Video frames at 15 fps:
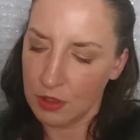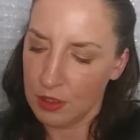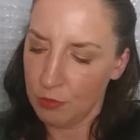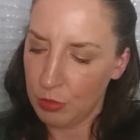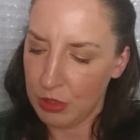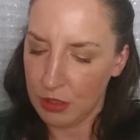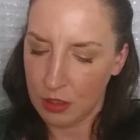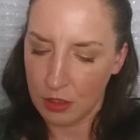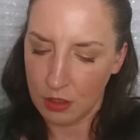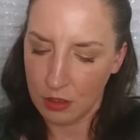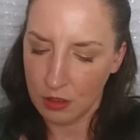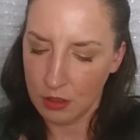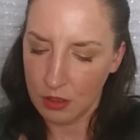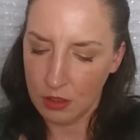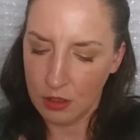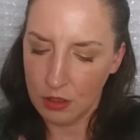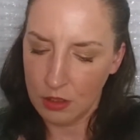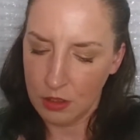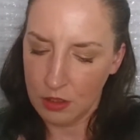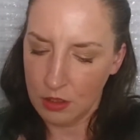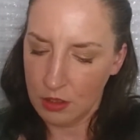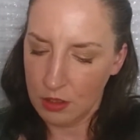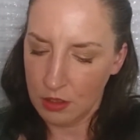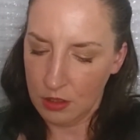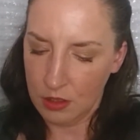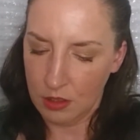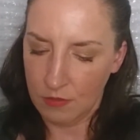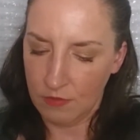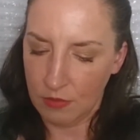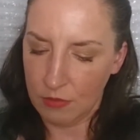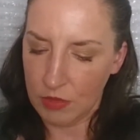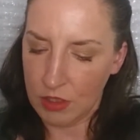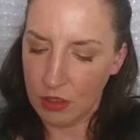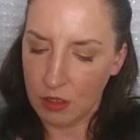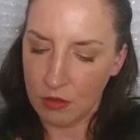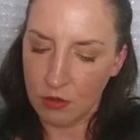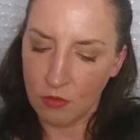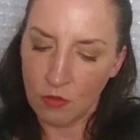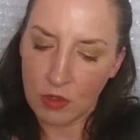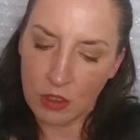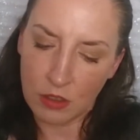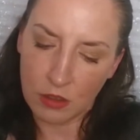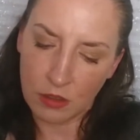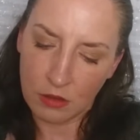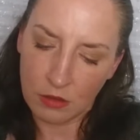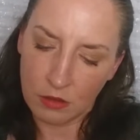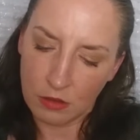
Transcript: lippy from the other one